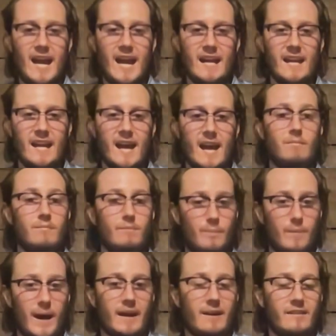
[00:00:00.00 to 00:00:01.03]
80 amp
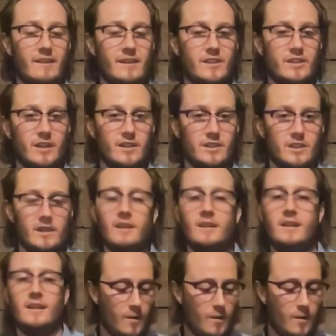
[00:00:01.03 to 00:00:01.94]
battery charger.